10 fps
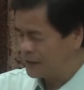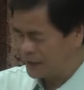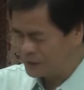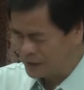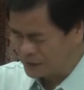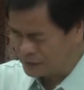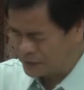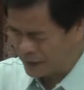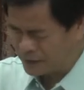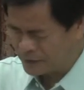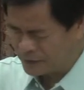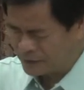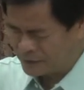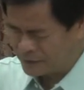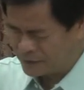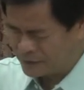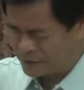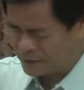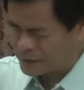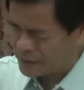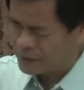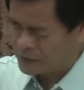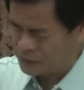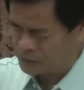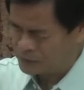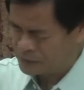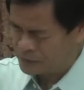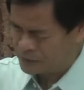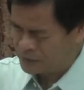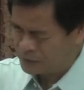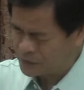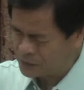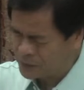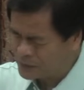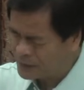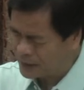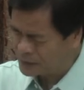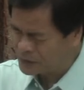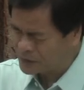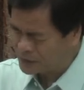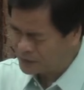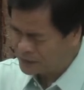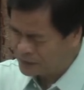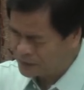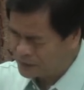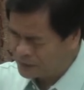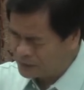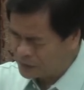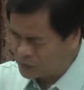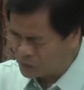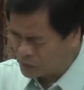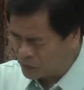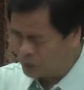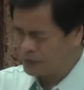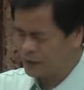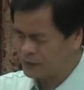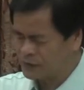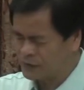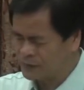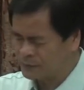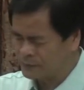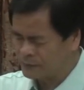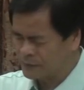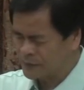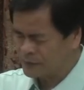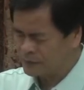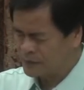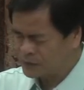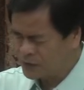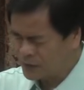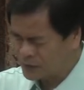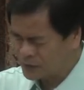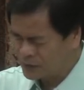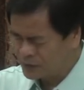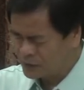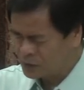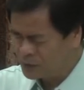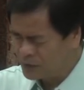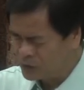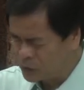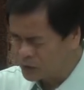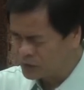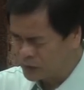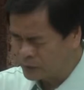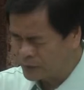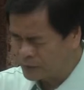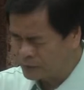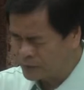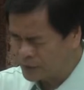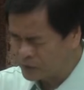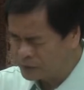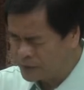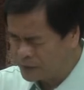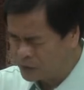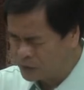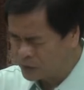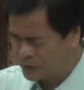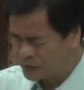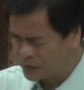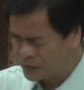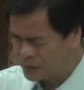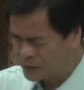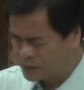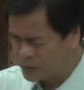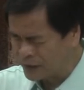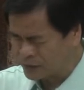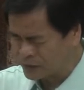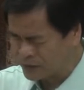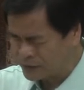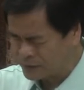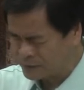Heavenly Father, thank you for the privilege that you called us not just to be your children, but to be your students